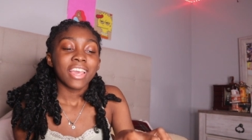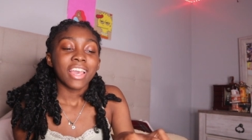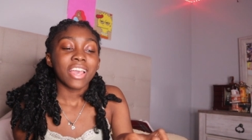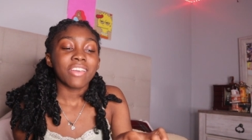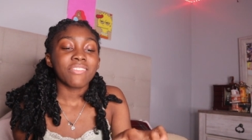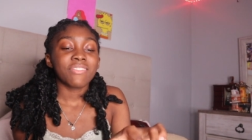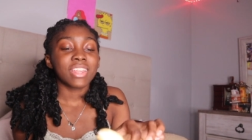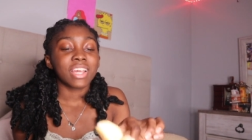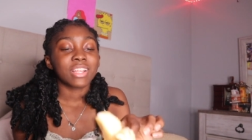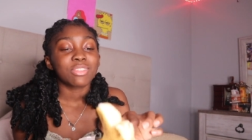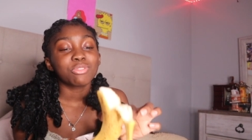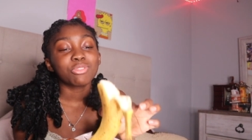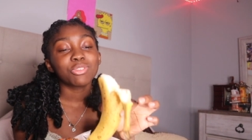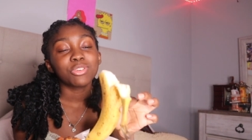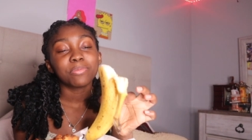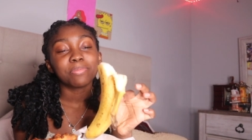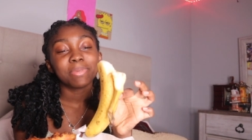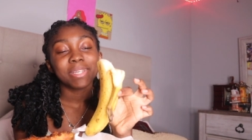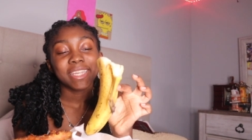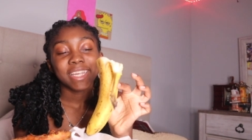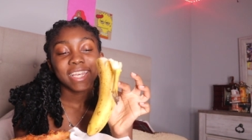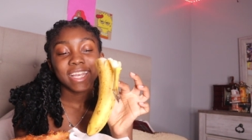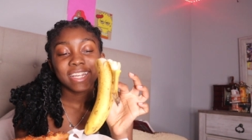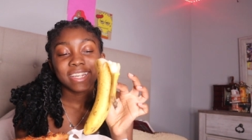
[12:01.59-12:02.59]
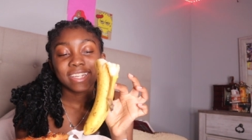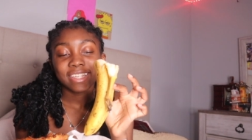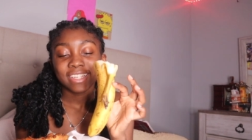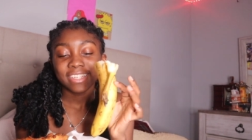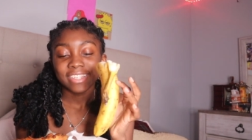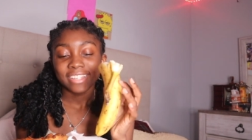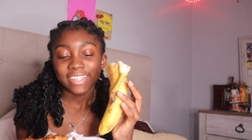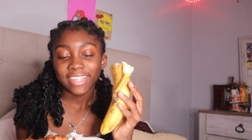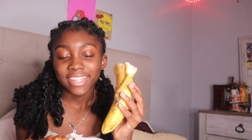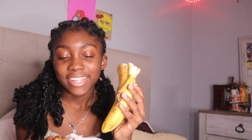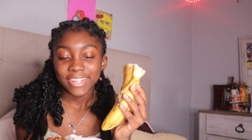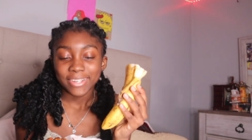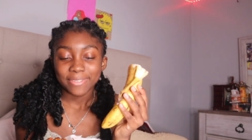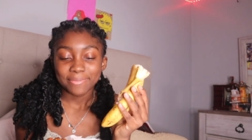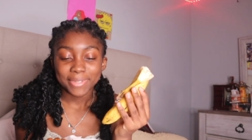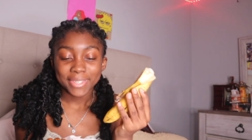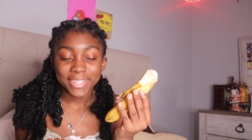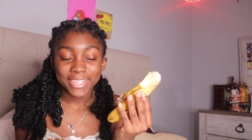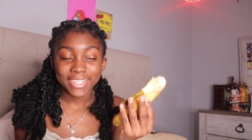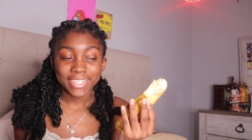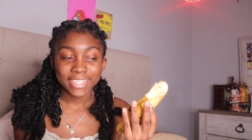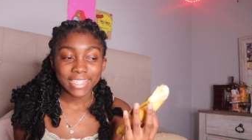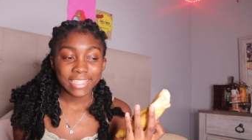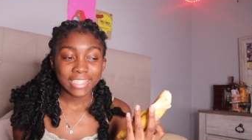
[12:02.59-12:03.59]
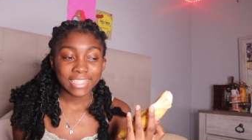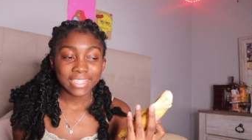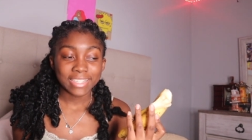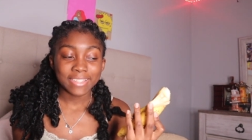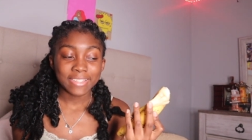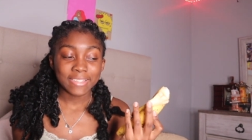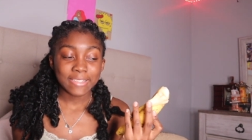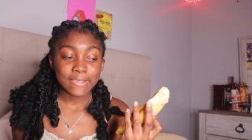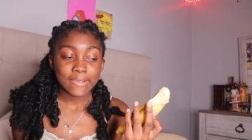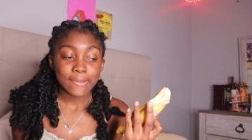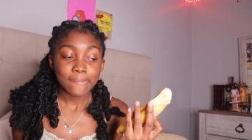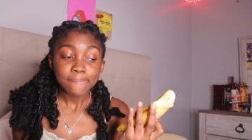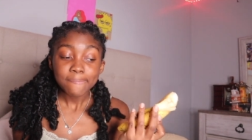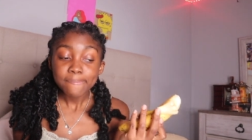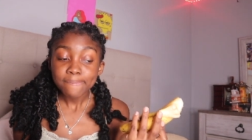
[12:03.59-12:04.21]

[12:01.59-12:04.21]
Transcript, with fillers: I even I threw a banana in there because...